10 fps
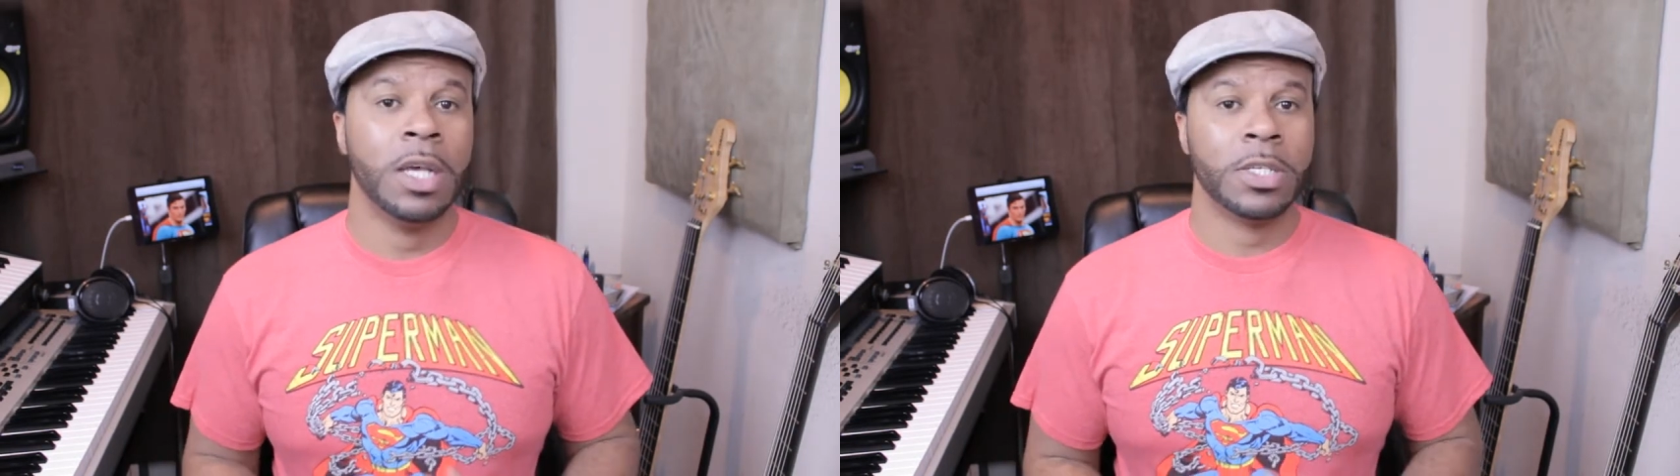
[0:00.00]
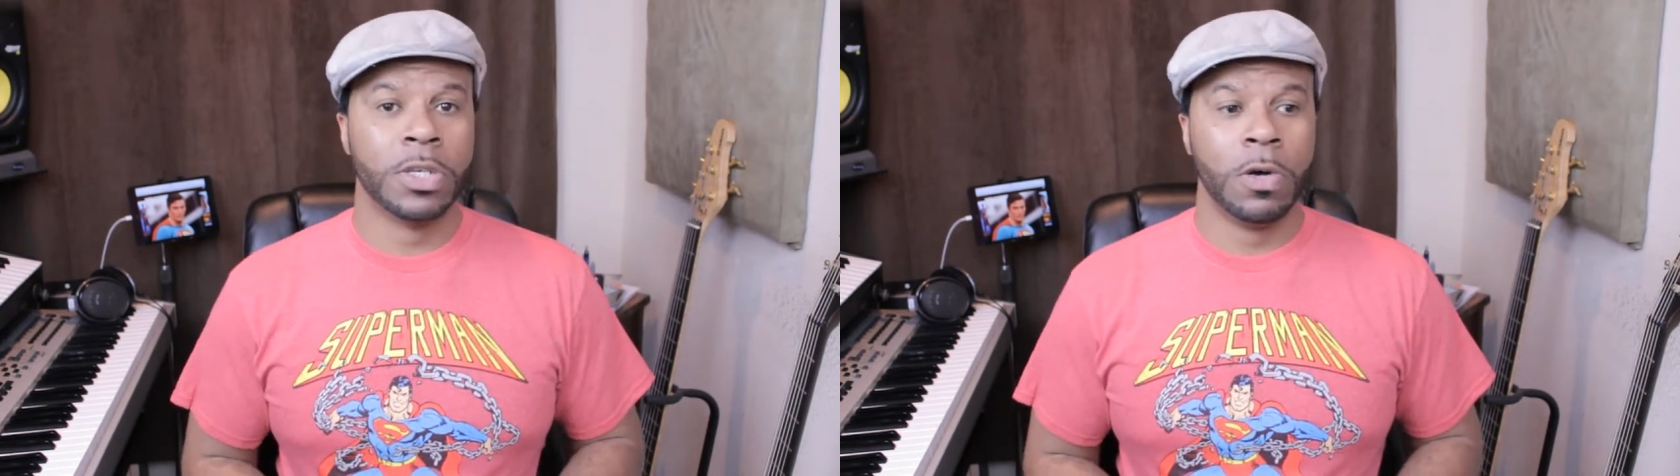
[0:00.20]

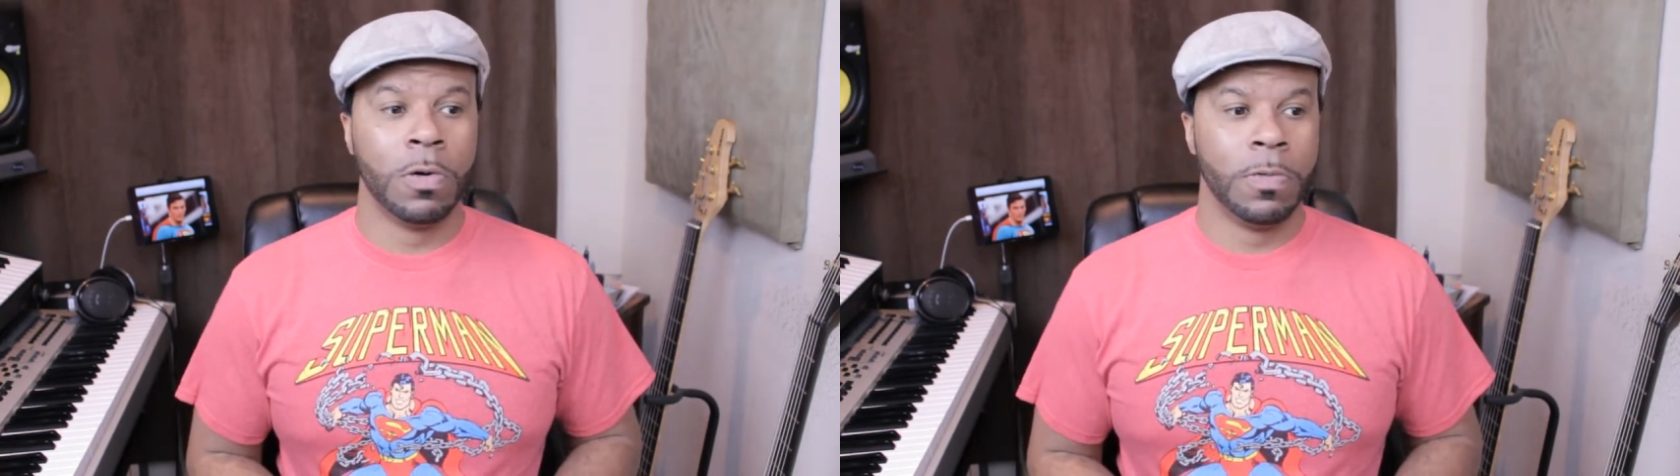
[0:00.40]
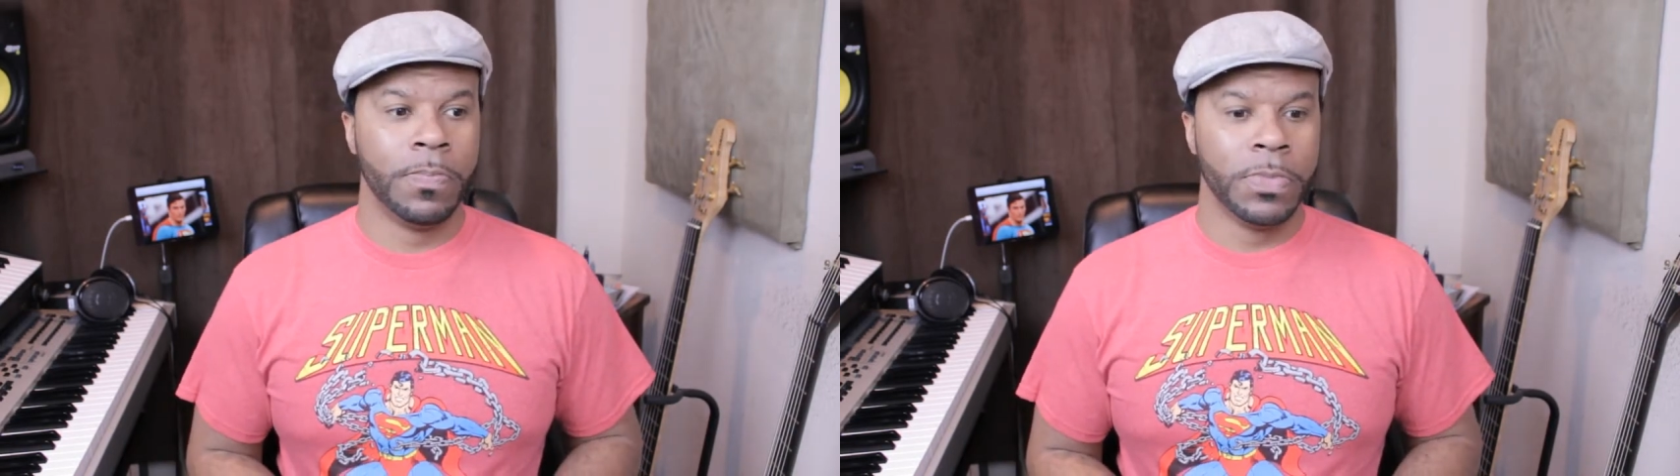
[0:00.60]

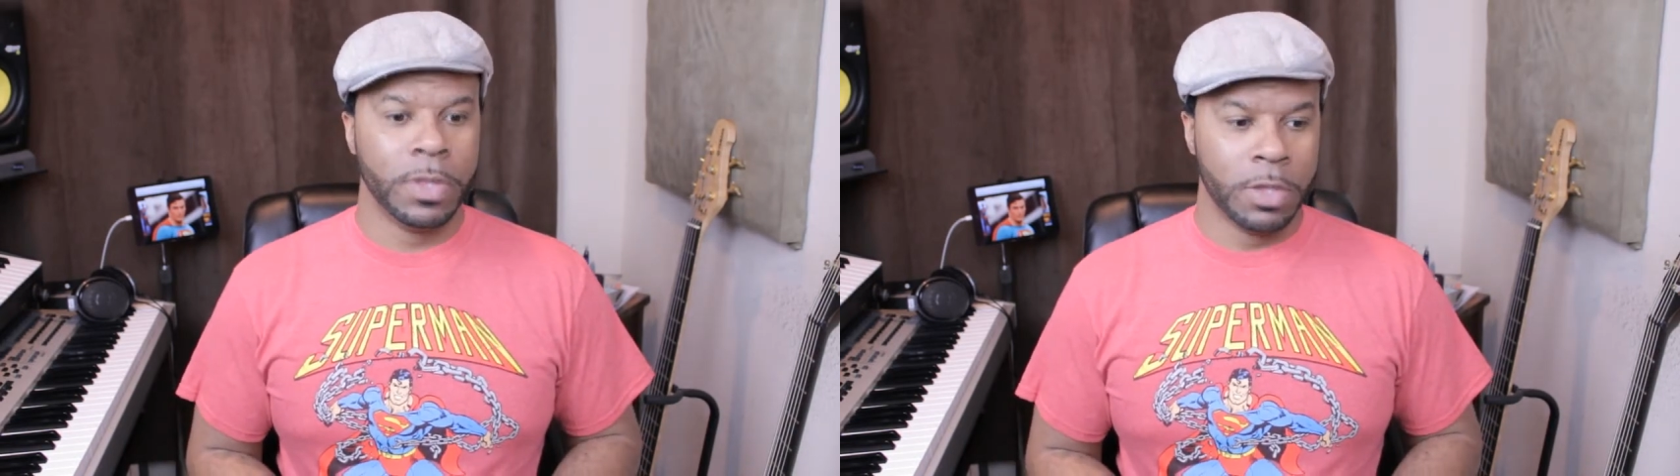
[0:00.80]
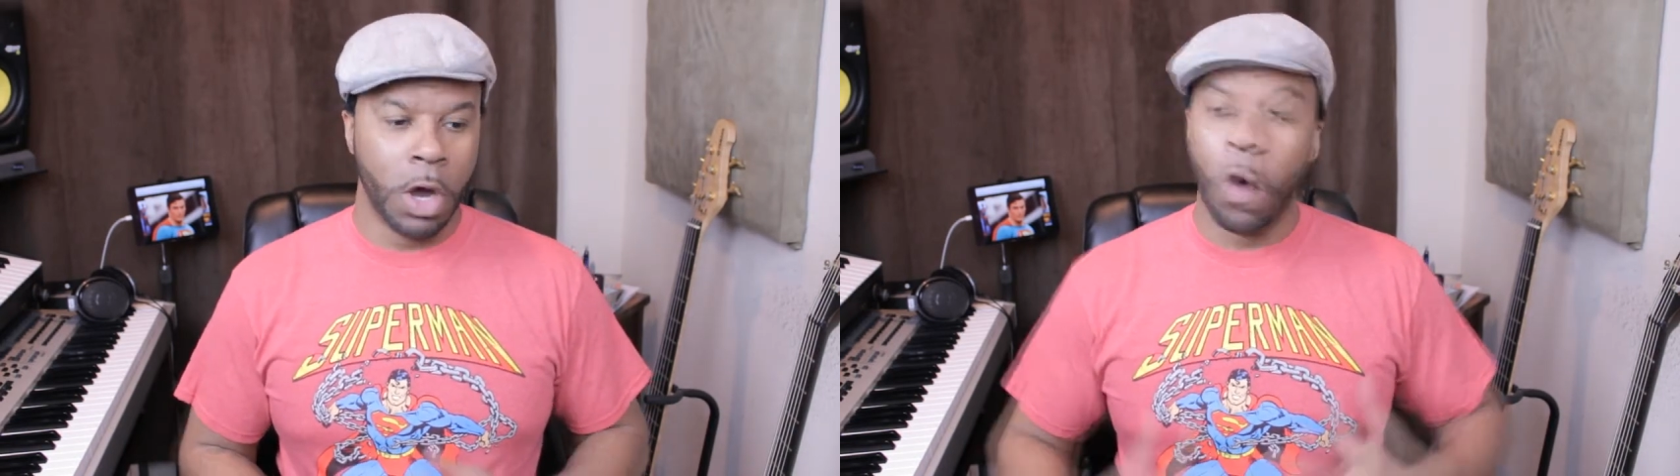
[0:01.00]
So
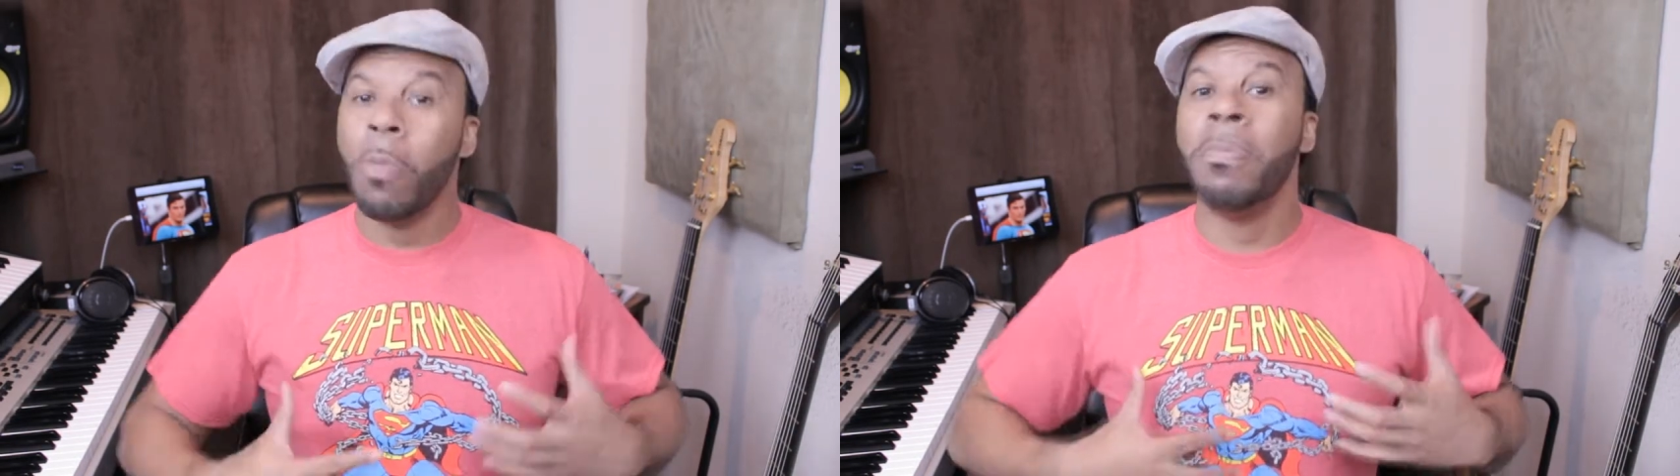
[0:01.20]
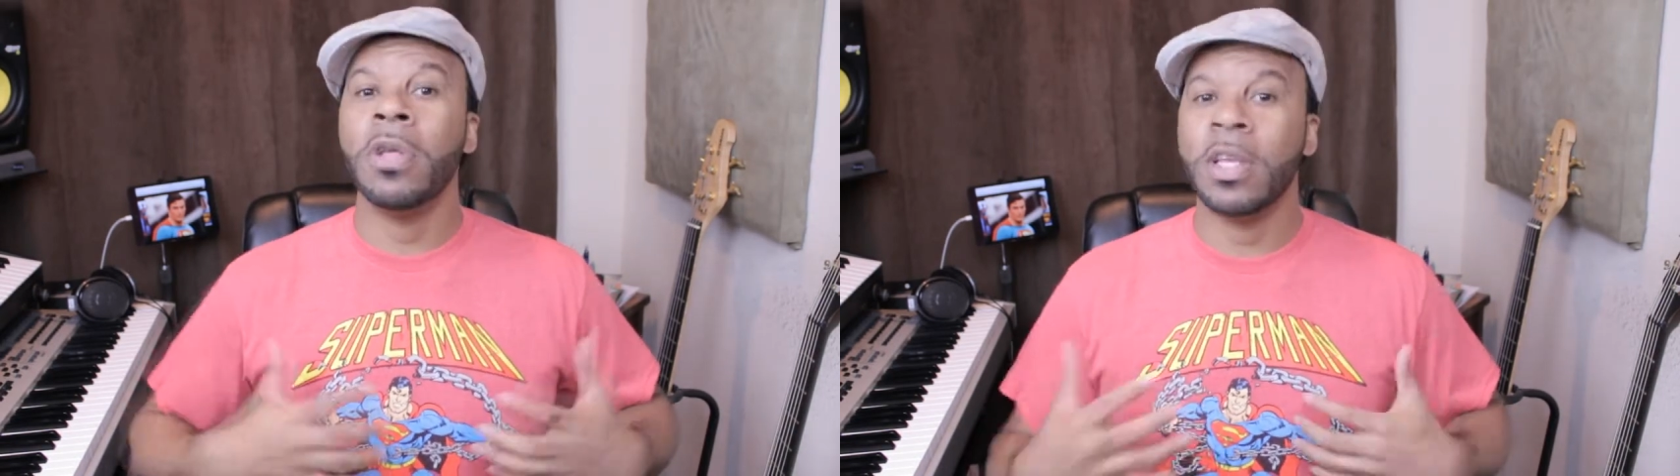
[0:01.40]
the
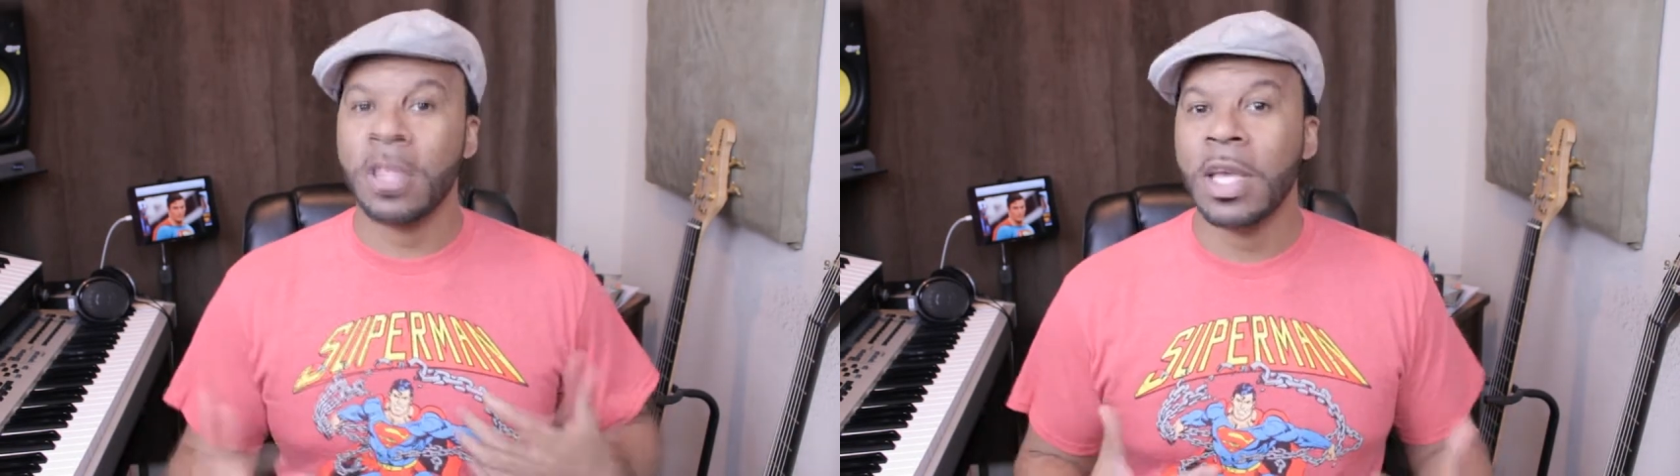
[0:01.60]
whole bullet